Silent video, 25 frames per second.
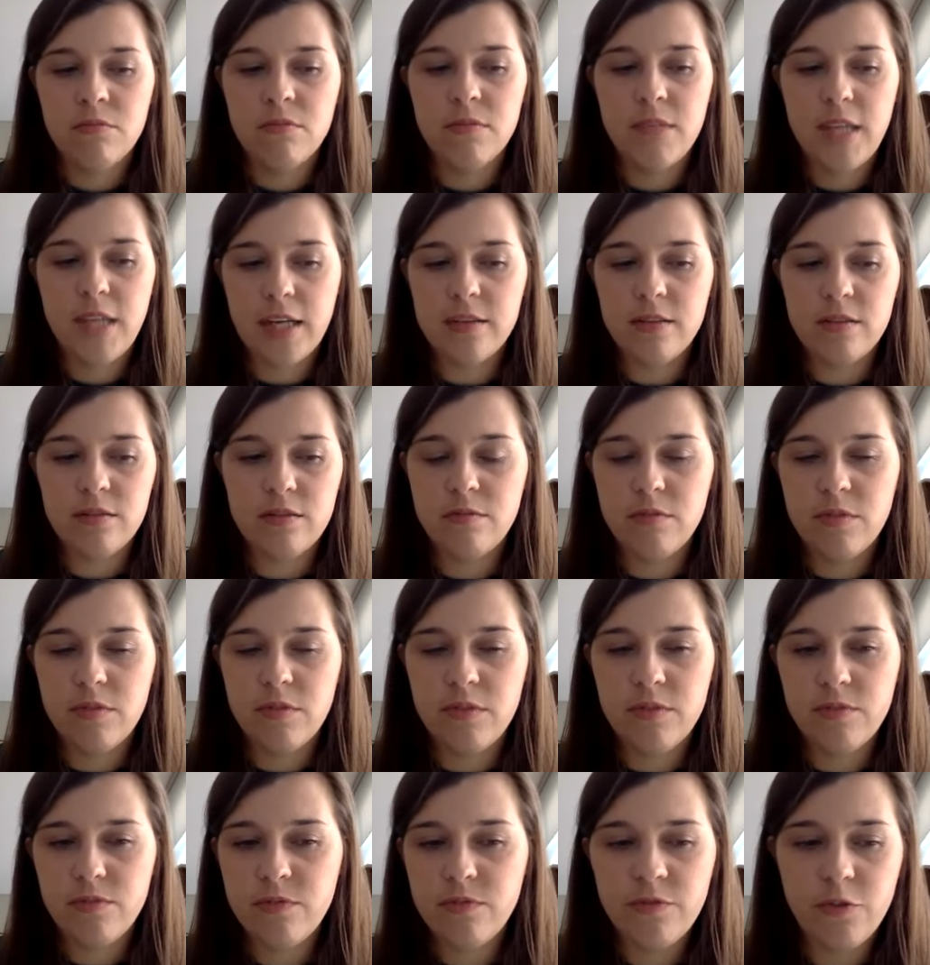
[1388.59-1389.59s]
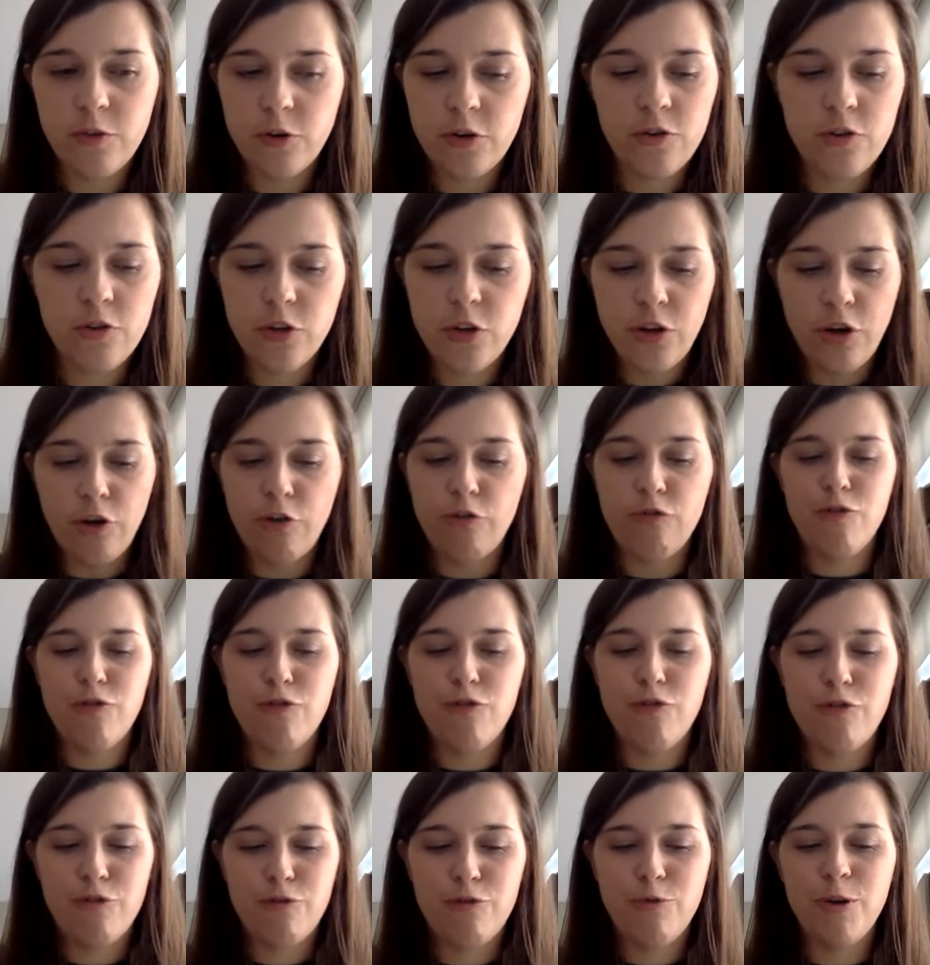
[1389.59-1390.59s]
that for, you know,
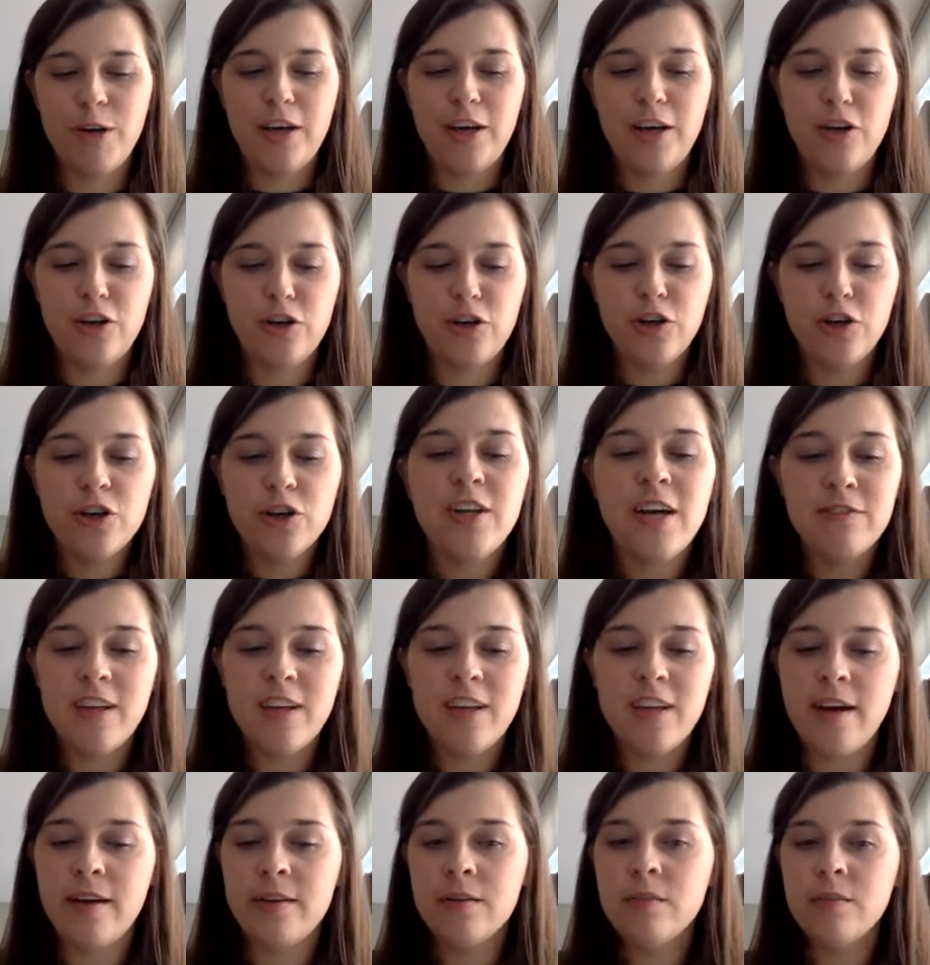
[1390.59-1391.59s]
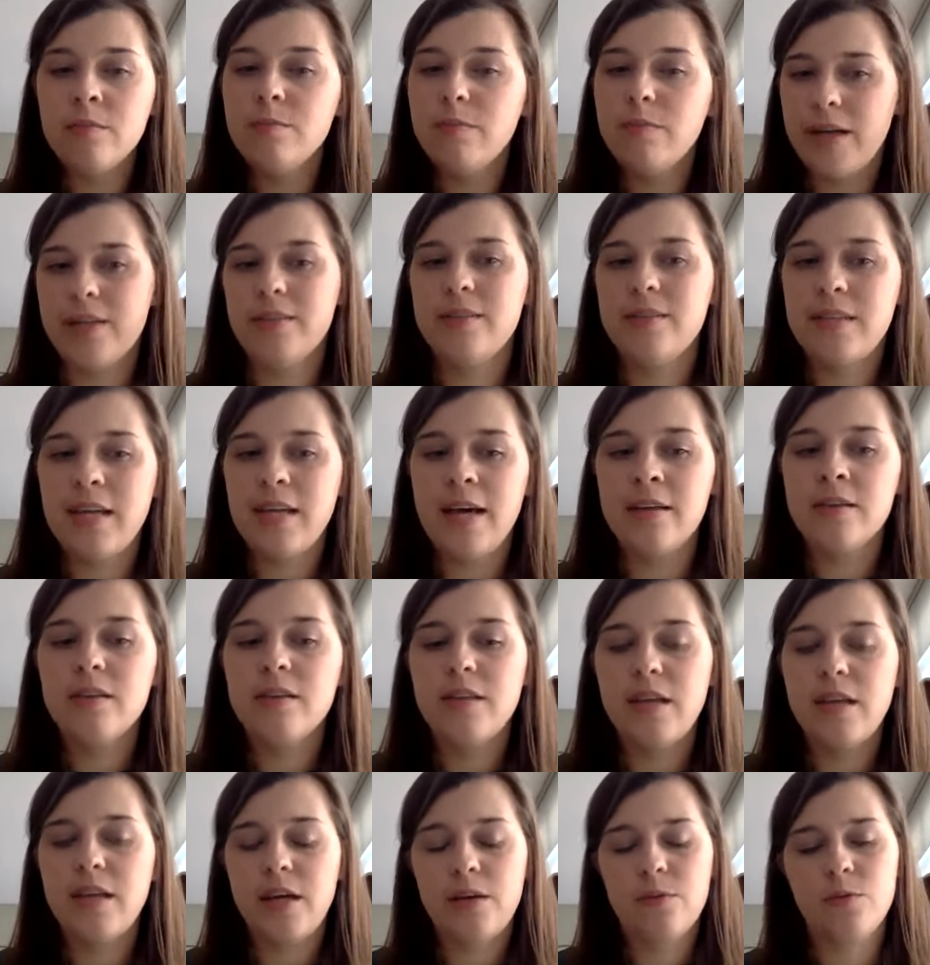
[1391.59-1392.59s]
for what I could have done back
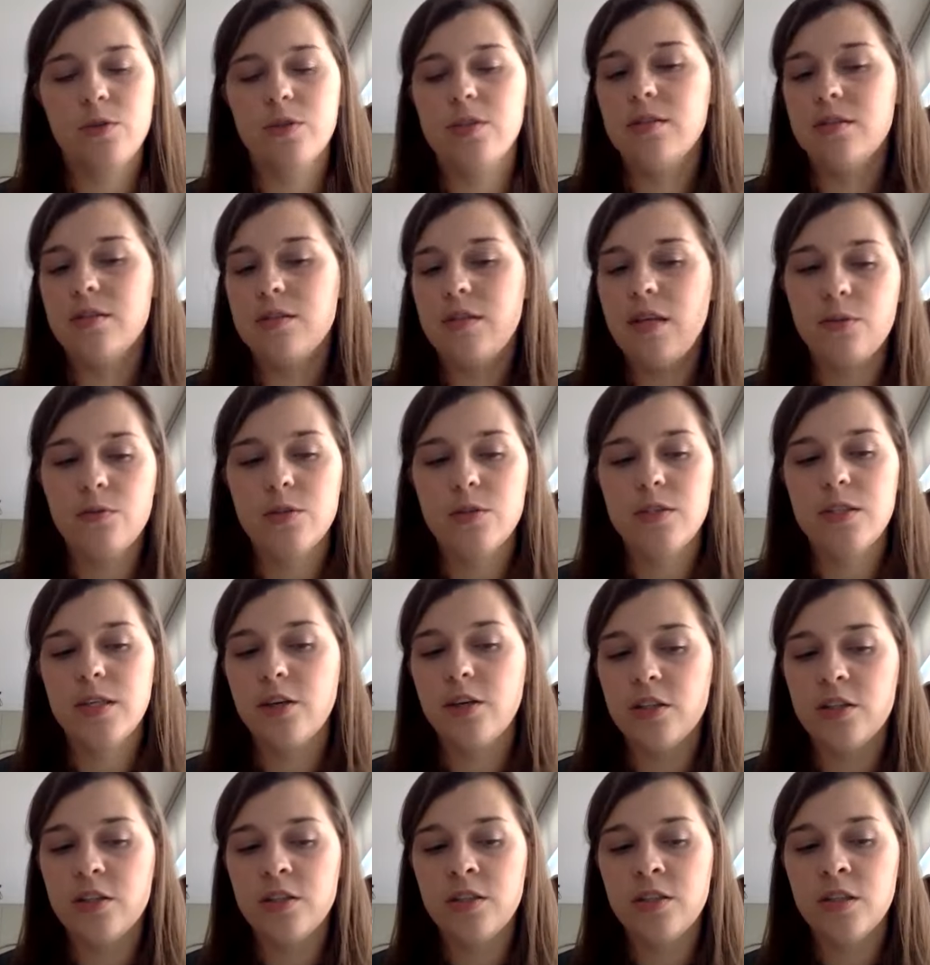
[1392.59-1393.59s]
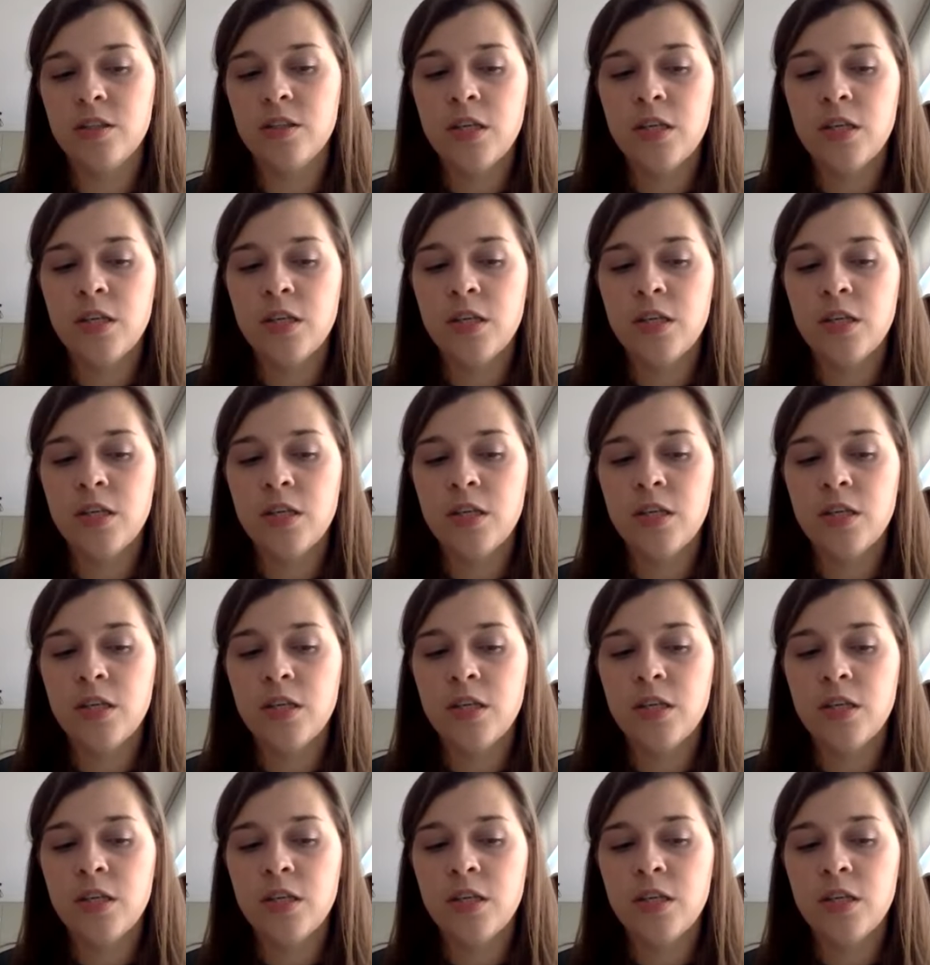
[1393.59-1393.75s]
then, that was a good